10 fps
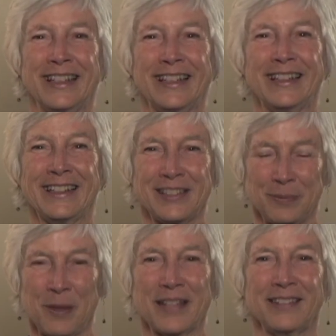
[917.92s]
And
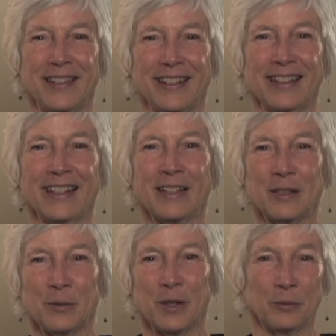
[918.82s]
this makes it
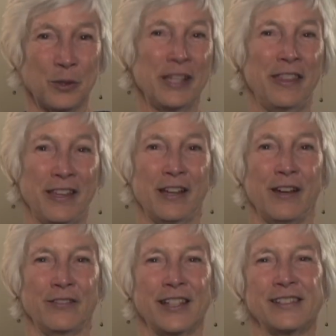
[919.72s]
what we think
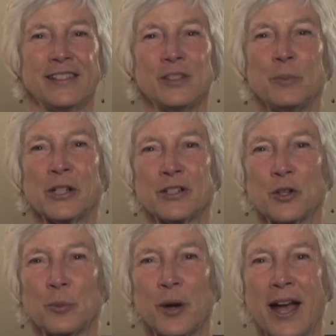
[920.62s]
of as a
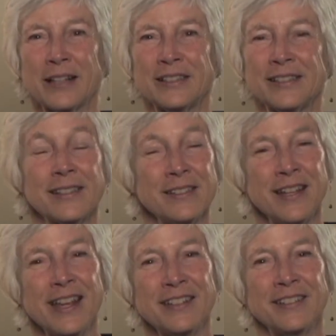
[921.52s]
spiritual practice and
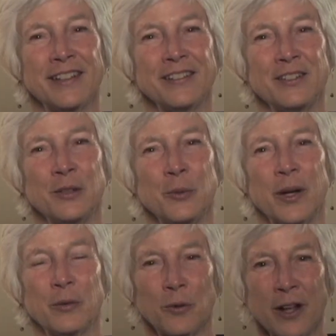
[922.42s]
takes us to
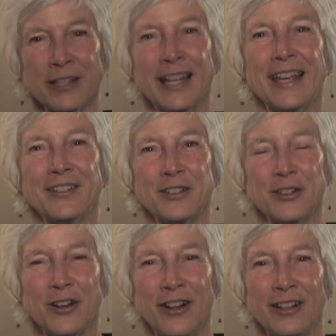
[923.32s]
what Ron liked to
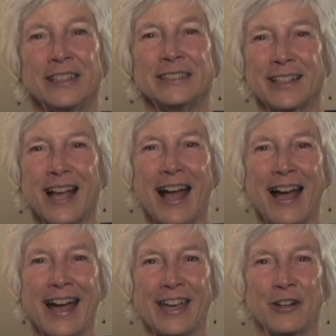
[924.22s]
call
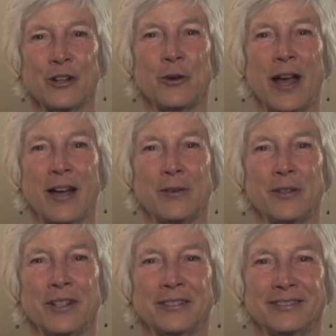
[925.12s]
higher ground.